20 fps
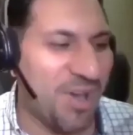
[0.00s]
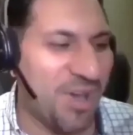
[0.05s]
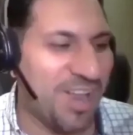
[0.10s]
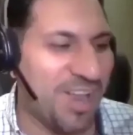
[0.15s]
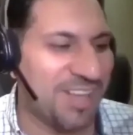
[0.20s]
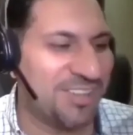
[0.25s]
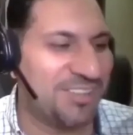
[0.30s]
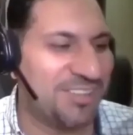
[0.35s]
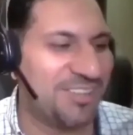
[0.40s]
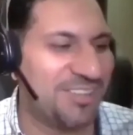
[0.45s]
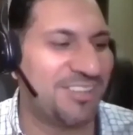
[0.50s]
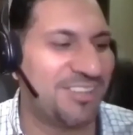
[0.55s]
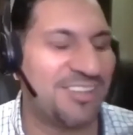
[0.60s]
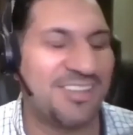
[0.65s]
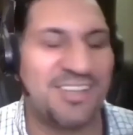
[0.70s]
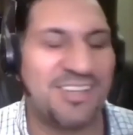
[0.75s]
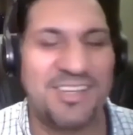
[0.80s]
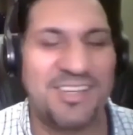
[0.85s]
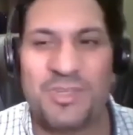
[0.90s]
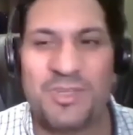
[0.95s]
right.
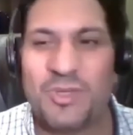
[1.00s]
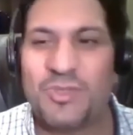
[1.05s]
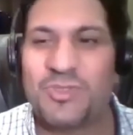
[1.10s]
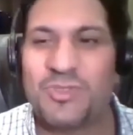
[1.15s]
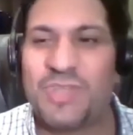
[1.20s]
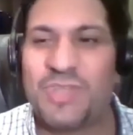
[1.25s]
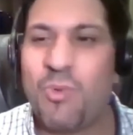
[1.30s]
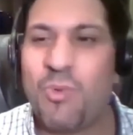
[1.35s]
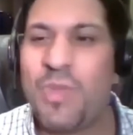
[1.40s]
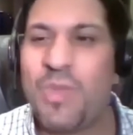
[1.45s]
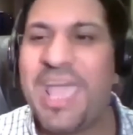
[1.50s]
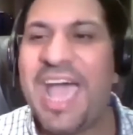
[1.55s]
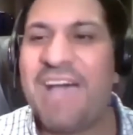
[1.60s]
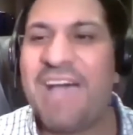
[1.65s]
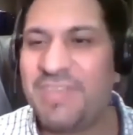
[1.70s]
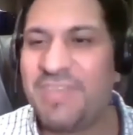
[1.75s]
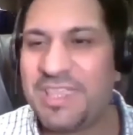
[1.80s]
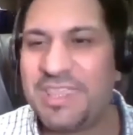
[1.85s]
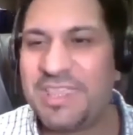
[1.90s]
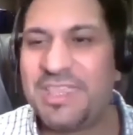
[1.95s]
So we
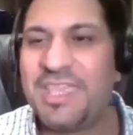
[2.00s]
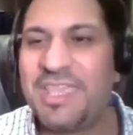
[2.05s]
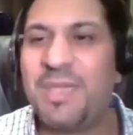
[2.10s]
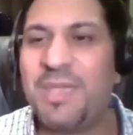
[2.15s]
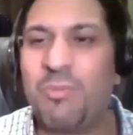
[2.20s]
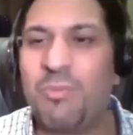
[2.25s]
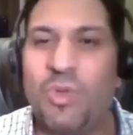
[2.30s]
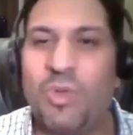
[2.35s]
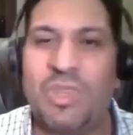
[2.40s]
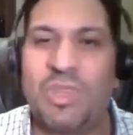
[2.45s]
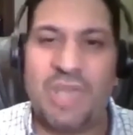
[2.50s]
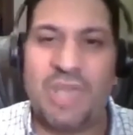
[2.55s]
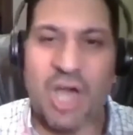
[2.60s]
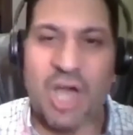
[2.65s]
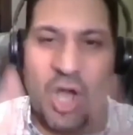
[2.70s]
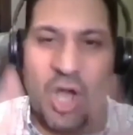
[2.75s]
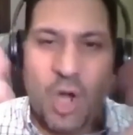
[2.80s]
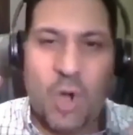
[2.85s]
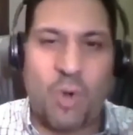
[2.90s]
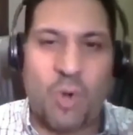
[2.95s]
have a theme with
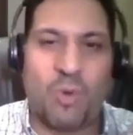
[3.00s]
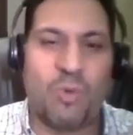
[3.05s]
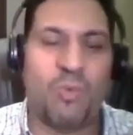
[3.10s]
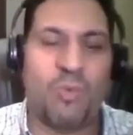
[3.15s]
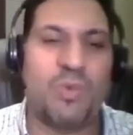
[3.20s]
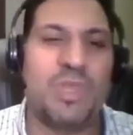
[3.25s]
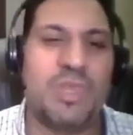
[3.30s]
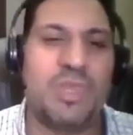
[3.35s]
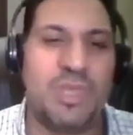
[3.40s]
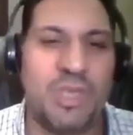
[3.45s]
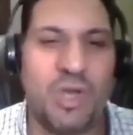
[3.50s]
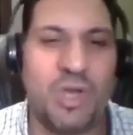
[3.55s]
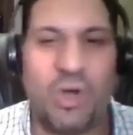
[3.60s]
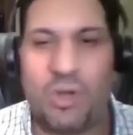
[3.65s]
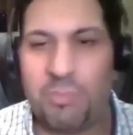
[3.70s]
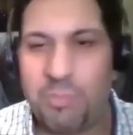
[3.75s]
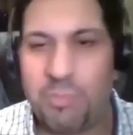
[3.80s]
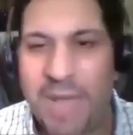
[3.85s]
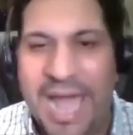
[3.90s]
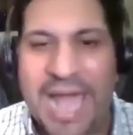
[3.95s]
the O, with the
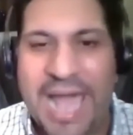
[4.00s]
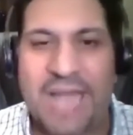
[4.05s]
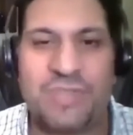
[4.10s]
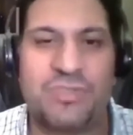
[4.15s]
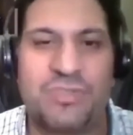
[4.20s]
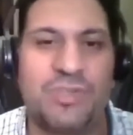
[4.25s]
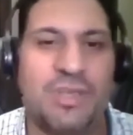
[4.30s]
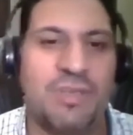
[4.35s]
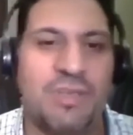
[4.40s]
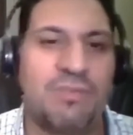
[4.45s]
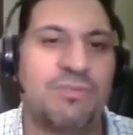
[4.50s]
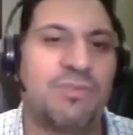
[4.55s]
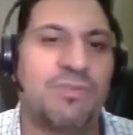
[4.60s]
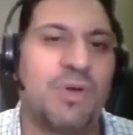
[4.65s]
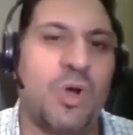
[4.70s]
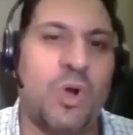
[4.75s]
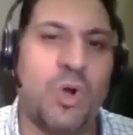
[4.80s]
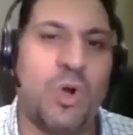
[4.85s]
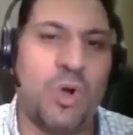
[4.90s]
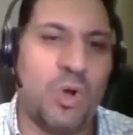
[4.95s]
OnPassive,
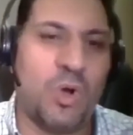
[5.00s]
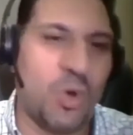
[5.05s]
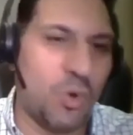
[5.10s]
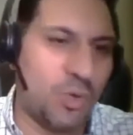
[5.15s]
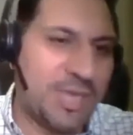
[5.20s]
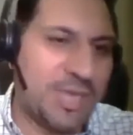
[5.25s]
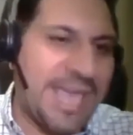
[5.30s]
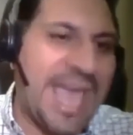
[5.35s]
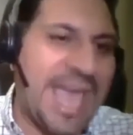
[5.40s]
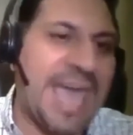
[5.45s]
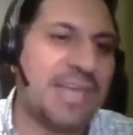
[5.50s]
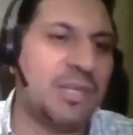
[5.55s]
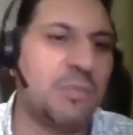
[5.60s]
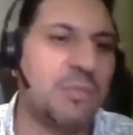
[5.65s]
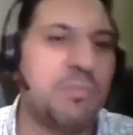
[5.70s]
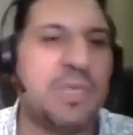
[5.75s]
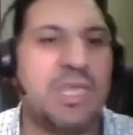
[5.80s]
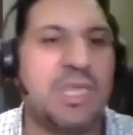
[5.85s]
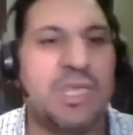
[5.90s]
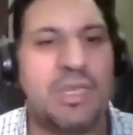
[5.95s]

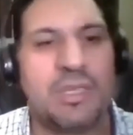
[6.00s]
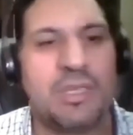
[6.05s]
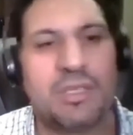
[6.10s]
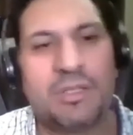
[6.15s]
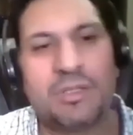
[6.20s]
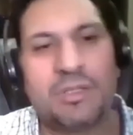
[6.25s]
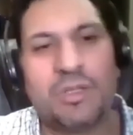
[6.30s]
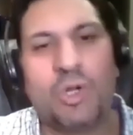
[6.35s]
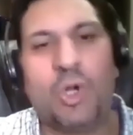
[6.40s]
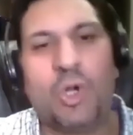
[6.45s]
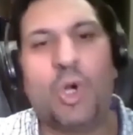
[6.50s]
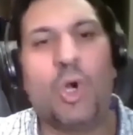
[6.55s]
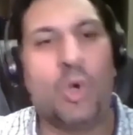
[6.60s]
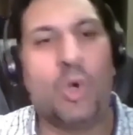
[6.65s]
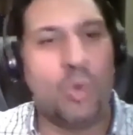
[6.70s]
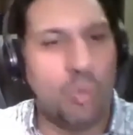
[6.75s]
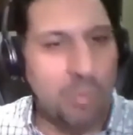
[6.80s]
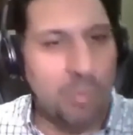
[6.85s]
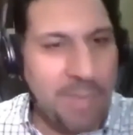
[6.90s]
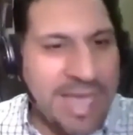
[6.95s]
Academy,
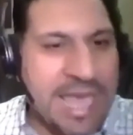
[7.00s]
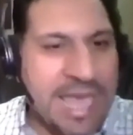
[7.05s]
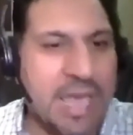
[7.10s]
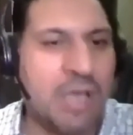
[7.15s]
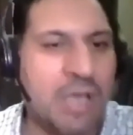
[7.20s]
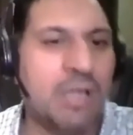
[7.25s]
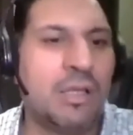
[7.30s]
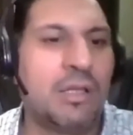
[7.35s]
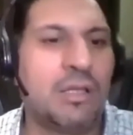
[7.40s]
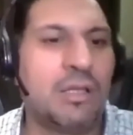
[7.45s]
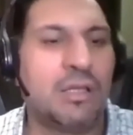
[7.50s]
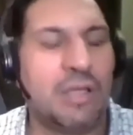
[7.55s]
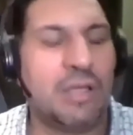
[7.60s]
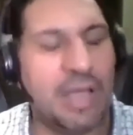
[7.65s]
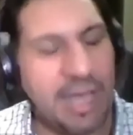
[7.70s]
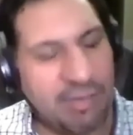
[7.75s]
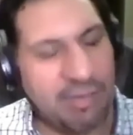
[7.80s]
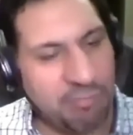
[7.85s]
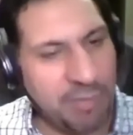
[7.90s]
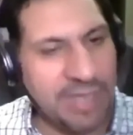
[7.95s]
Mail.
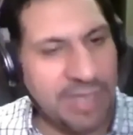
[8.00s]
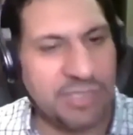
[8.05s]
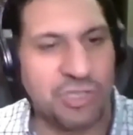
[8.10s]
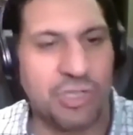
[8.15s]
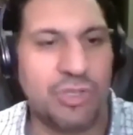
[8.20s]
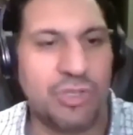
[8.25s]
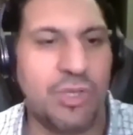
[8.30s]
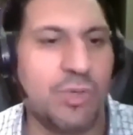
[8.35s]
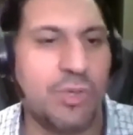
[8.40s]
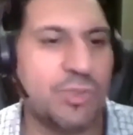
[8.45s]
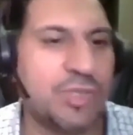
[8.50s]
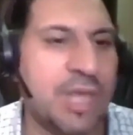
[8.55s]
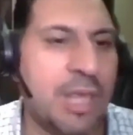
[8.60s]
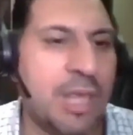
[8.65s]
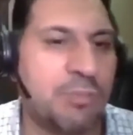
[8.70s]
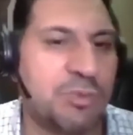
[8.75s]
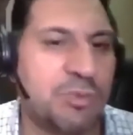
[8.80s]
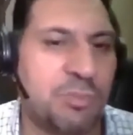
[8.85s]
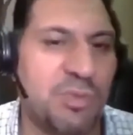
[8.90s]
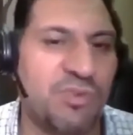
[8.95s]
I've mentioned those
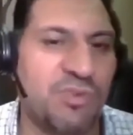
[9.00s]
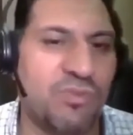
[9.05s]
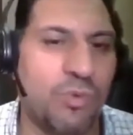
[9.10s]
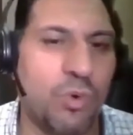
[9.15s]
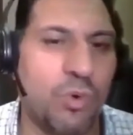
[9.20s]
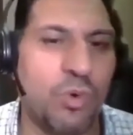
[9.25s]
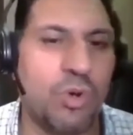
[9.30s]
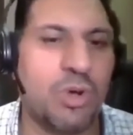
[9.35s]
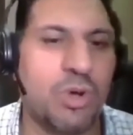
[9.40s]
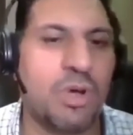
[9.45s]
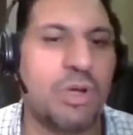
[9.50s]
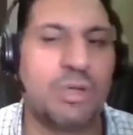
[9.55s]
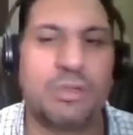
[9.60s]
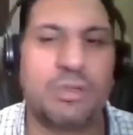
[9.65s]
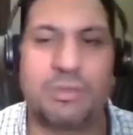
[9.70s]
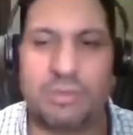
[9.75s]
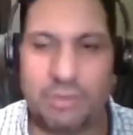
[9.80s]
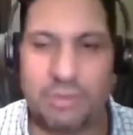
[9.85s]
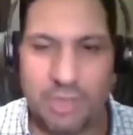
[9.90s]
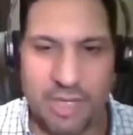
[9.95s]
names before.
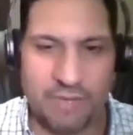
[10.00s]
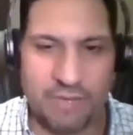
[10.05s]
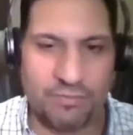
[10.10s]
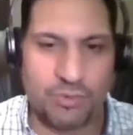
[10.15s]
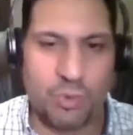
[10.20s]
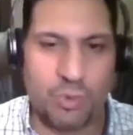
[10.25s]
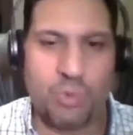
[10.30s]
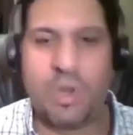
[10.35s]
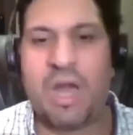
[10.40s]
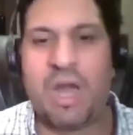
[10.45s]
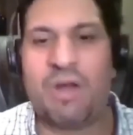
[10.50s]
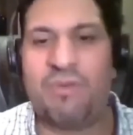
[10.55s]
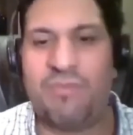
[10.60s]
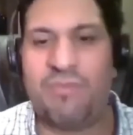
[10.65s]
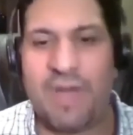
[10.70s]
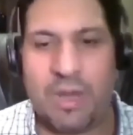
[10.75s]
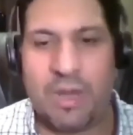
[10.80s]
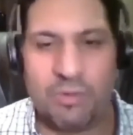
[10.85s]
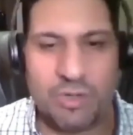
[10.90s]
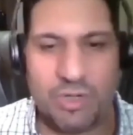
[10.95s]
If you are a
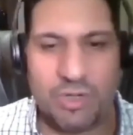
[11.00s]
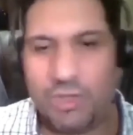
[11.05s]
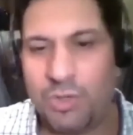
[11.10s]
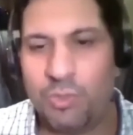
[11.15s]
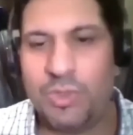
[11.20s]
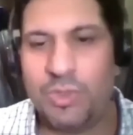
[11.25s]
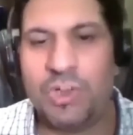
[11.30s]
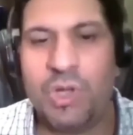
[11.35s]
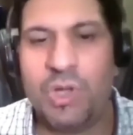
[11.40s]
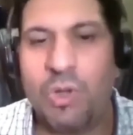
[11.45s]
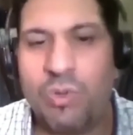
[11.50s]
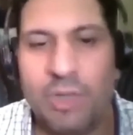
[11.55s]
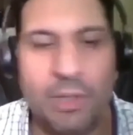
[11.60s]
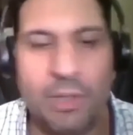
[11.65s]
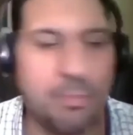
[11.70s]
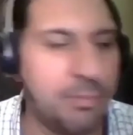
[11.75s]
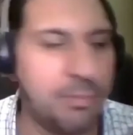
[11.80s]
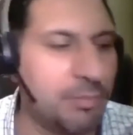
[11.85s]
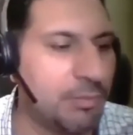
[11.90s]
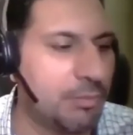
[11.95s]
founder, you would know
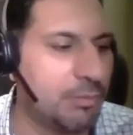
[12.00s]
them.